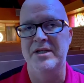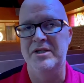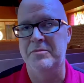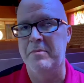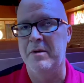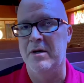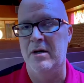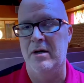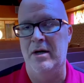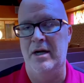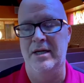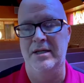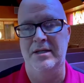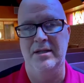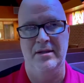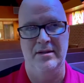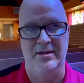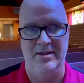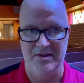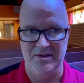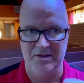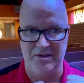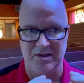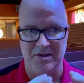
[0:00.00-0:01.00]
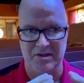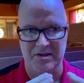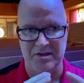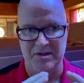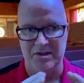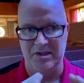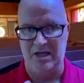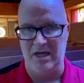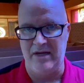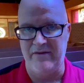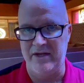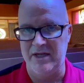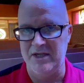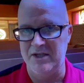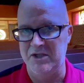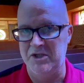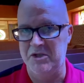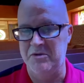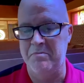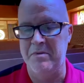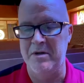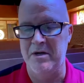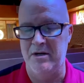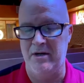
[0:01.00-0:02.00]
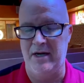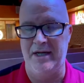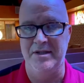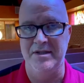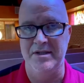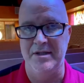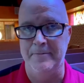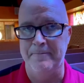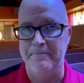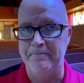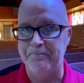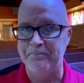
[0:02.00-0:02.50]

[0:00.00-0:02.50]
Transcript: spirit, this deceiving spirit,